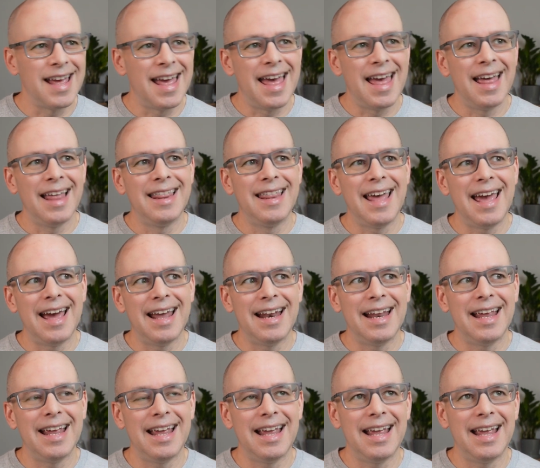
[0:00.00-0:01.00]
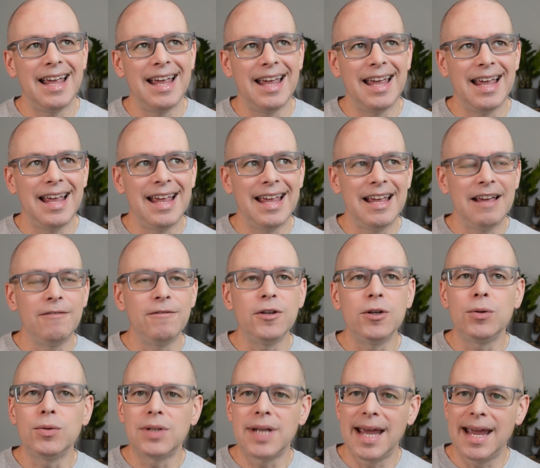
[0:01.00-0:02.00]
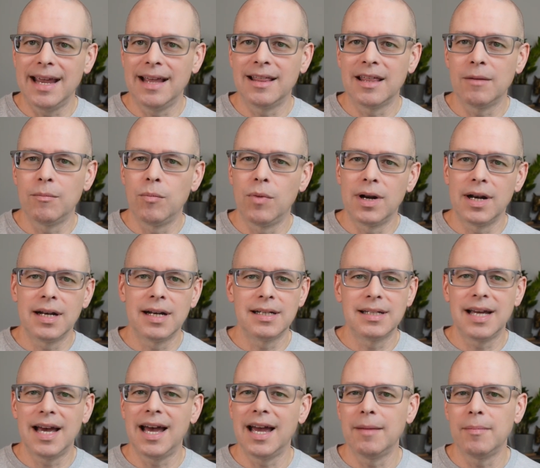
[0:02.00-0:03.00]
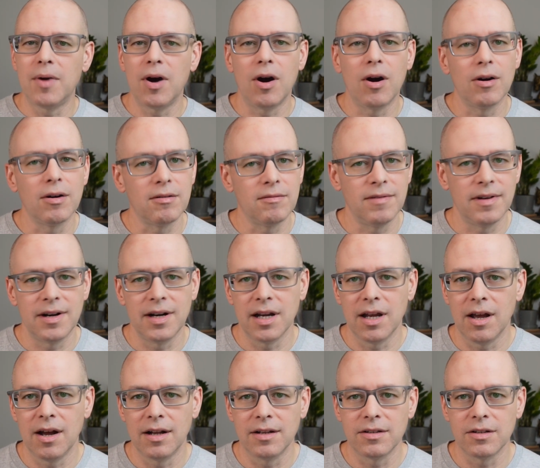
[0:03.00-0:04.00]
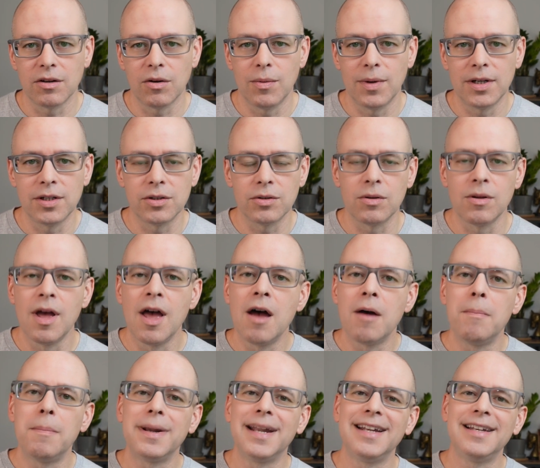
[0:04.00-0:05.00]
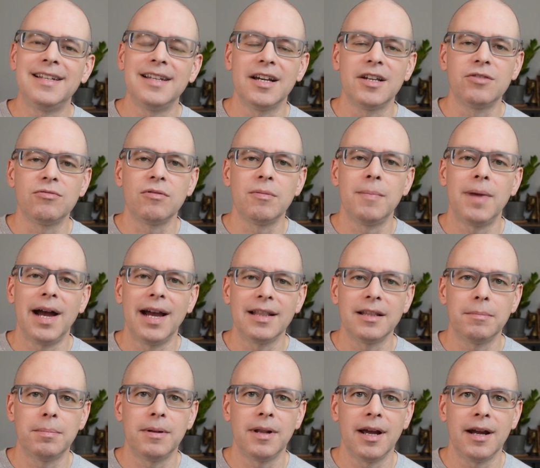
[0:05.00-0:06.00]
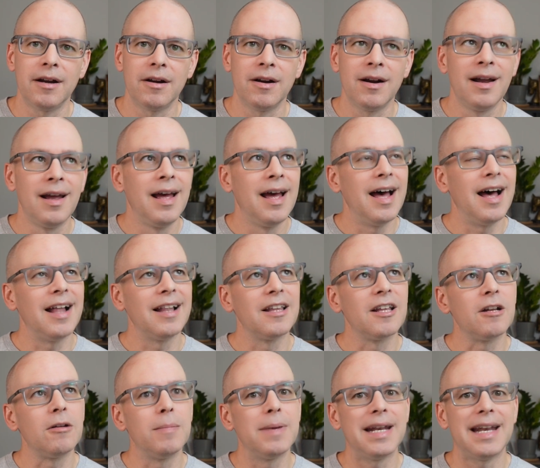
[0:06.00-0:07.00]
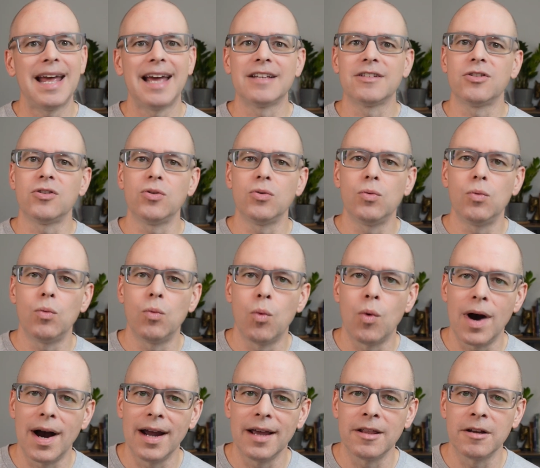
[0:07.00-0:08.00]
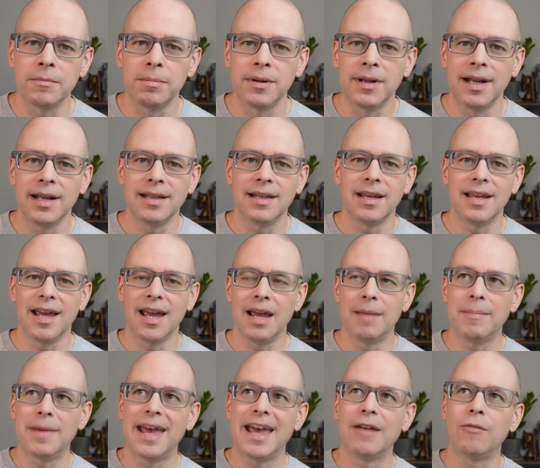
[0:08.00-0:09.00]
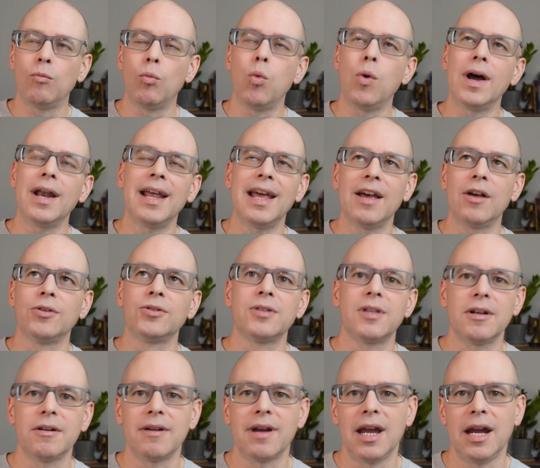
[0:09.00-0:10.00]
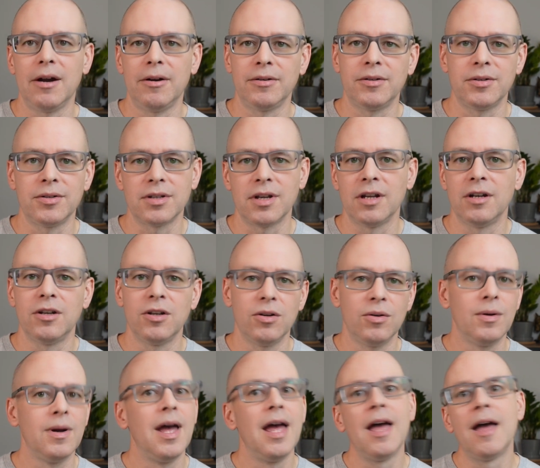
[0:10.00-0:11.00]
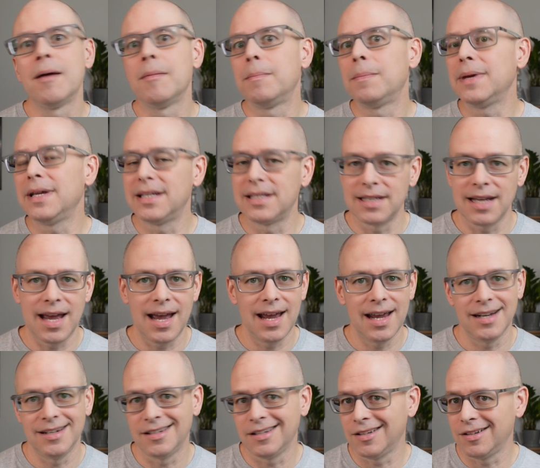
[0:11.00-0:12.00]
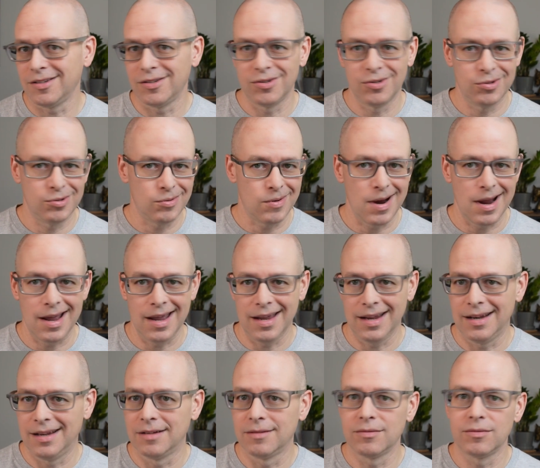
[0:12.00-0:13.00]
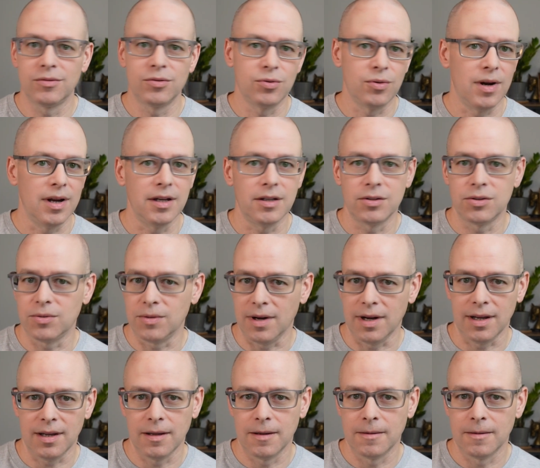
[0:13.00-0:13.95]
that, if you take them one at a time, aren't very consequential, but it does remind the player a little bit as to why they're playing the game and what else their characters can do besides stride, strike, strike.